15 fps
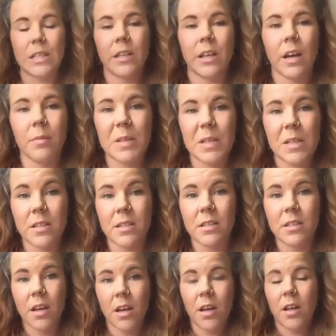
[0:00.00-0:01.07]
yeah, because
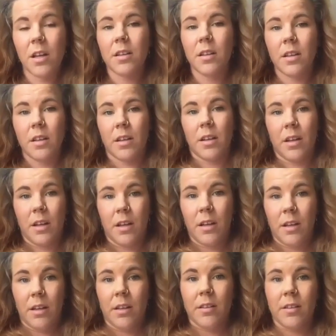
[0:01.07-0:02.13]
yeah,
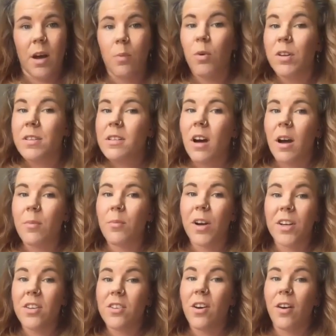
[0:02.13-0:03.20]
that one time when
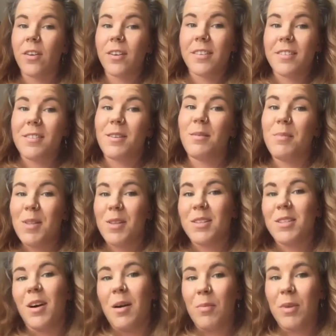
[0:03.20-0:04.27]
you don't is going to be the
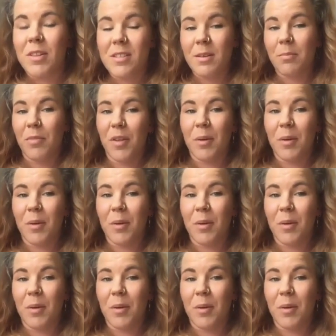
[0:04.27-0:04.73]
time when something